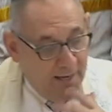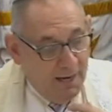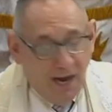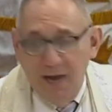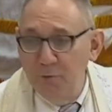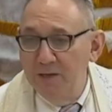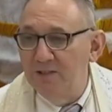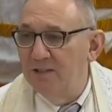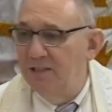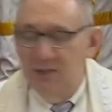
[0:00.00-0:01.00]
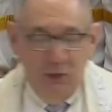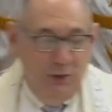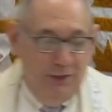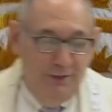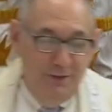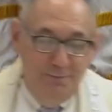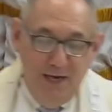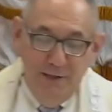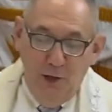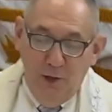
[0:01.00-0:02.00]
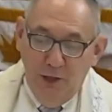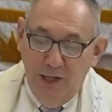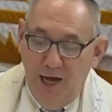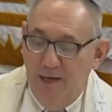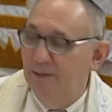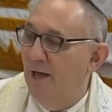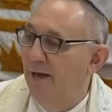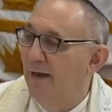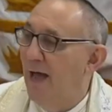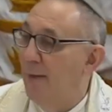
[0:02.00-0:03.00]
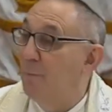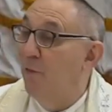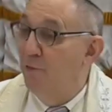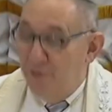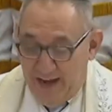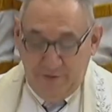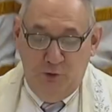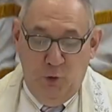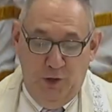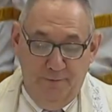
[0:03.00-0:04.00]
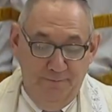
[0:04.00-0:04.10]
I recently joined my local online app Nextdoor.